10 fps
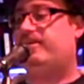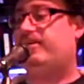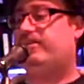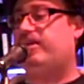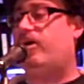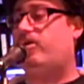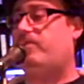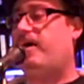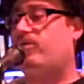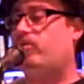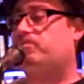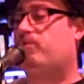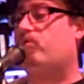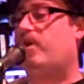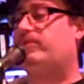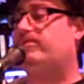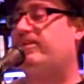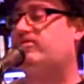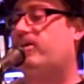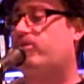the Autobot who is programmed to
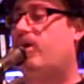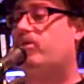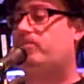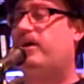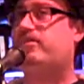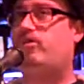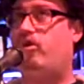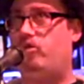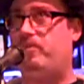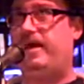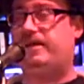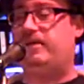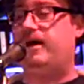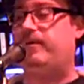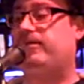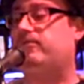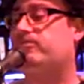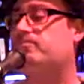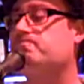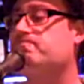teach other Autobots home economics.